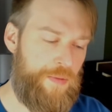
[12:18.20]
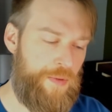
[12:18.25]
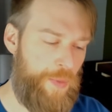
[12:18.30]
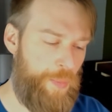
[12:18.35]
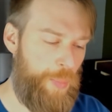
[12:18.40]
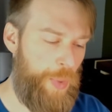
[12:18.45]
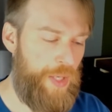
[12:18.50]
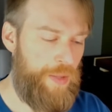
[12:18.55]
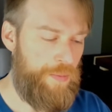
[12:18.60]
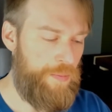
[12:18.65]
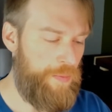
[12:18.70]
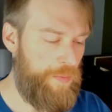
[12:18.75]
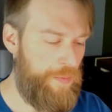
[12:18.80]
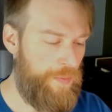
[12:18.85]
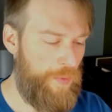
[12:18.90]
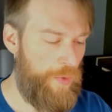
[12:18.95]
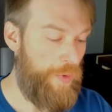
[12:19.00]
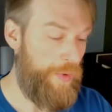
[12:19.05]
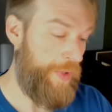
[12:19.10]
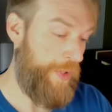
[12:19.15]
pen,
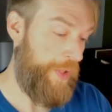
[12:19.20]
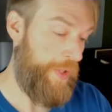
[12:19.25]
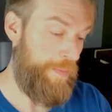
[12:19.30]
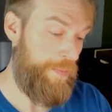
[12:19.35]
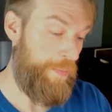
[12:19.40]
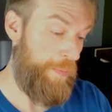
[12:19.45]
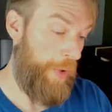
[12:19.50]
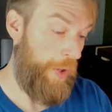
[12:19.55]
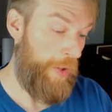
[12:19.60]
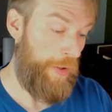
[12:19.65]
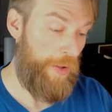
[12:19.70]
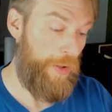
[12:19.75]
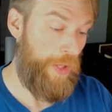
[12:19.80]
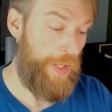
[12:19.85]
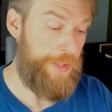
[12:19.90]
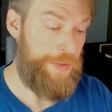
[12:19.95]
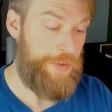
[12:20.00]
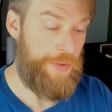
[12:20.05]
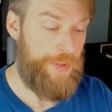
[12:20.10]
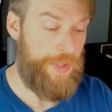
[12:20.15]
or the marker I
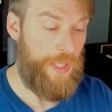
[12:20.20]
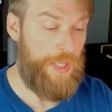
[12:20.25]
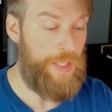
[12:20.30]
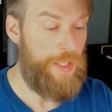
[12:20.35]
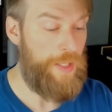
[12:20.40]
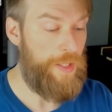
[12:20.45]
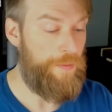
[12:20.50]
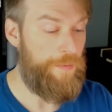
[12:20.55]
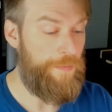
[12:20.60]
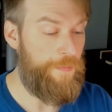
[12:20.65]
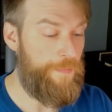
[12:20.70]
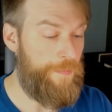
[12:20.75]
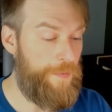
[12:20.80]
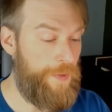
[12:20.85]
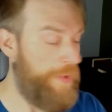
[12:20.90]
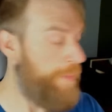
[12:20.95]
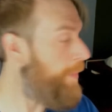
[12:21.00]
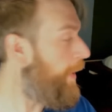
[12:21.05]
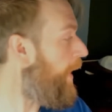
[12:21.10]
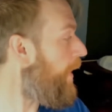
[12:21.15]
should say, and
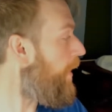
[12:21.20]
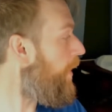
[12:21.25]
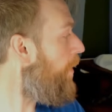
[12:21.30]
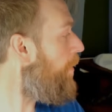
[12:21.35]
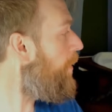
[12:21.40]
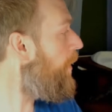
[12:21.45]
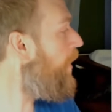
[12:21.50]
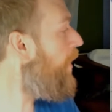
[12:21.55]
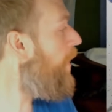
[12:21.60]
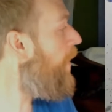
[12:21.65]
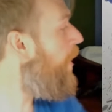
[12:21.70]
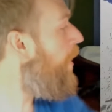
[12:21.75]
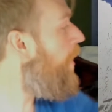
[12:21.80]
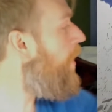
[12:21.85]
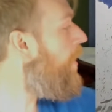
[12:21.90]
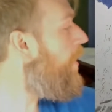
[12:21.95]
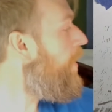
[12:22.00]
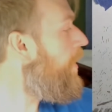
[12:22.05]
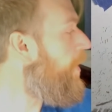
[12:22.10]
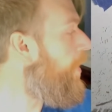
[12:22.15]
fill it back up.
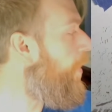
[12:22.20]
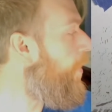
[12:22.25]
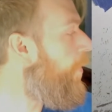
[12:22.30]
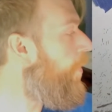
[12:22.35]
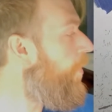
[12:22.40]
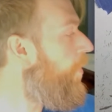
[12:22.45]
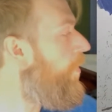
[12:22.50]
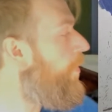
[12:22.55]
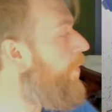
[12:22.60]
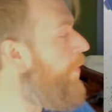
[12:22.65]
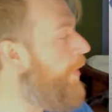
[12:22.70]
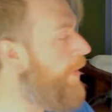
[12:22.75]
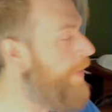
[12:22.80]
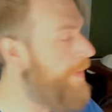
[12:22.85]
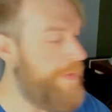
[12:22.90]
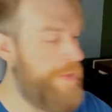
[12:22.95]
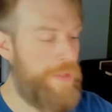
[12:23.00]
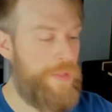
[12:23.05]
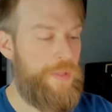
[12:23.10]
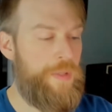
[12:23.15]
The old
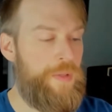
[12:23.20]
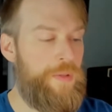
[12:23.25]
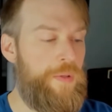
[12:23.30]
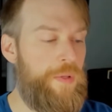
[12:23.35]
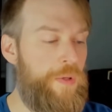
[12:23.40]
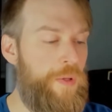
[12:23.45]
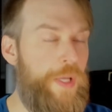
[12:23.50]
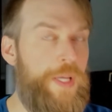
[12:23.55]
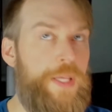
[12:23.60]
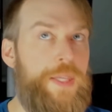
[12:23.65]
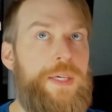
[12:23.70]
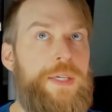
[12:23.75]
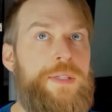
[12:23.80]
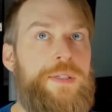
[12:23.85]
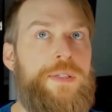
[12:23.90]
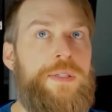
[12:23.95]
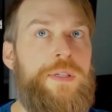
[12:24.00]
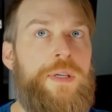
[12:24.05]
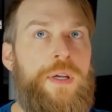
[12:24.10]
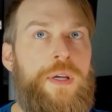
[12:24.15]
ones look like
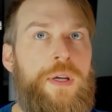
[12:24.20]
this.